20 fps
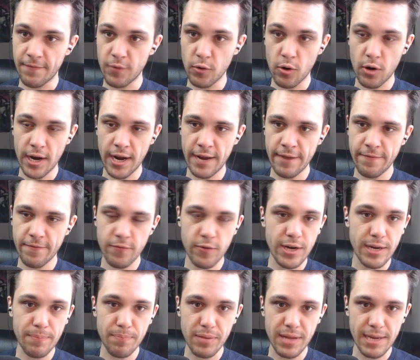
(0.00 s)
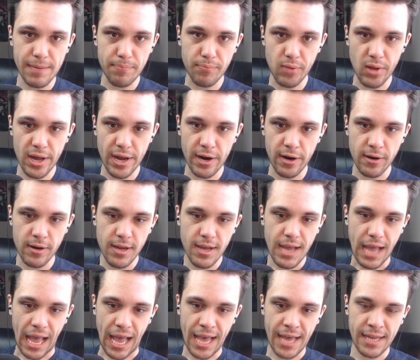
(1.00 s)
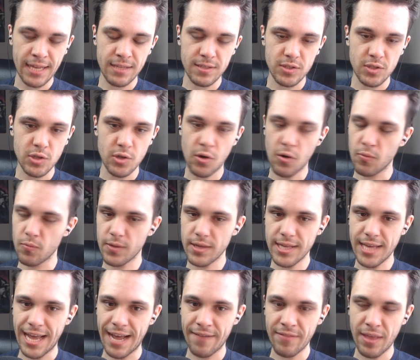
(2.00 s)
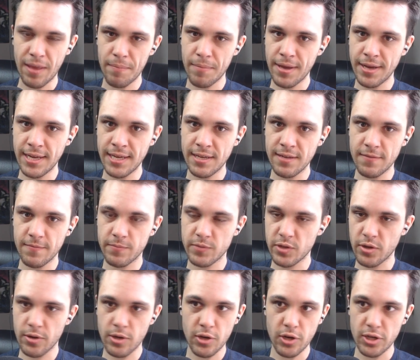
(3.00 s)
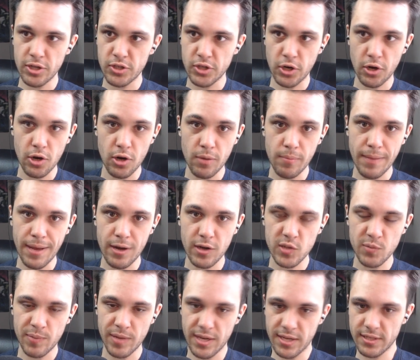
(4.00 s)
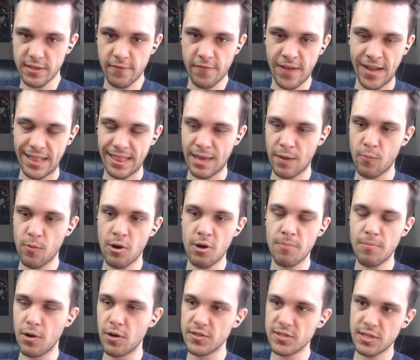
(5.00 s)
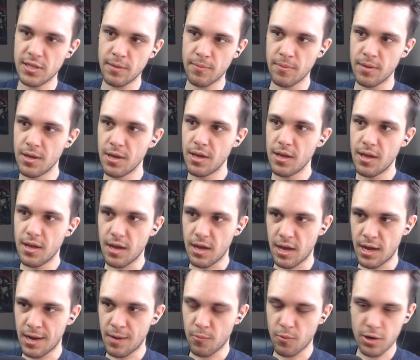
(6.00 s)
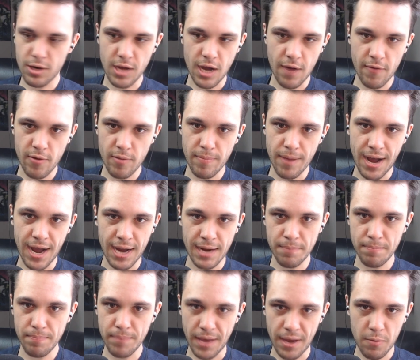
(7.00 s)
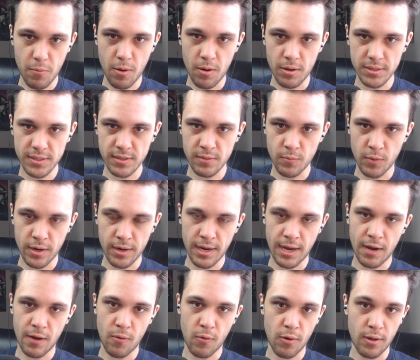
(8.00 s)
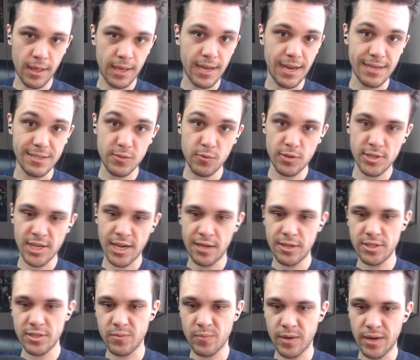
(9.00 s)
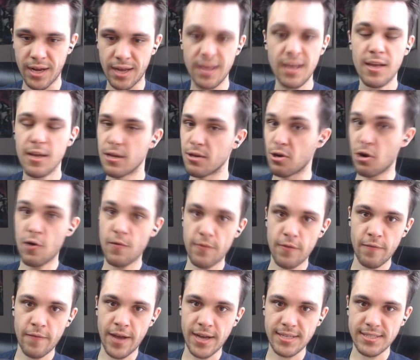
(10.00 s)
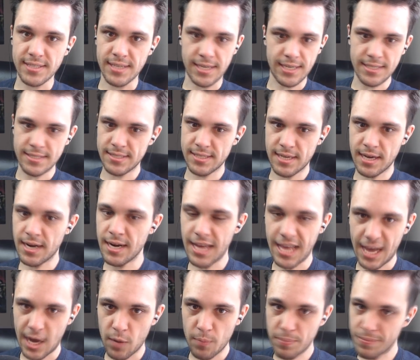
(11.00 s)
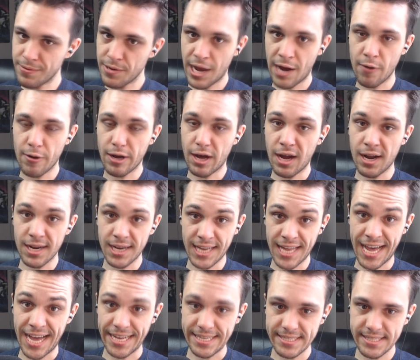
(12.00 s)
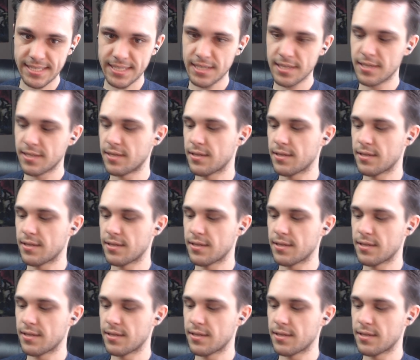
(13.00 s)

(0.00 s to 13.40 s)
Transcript: If you're a free-to-play player and you don't really have that many good turtle medals because of the fact that well most of them uh, were covered behind paywalls and whatnot or like high score challenges and whatnot, go for Vexen. He's gonna help you out a lot.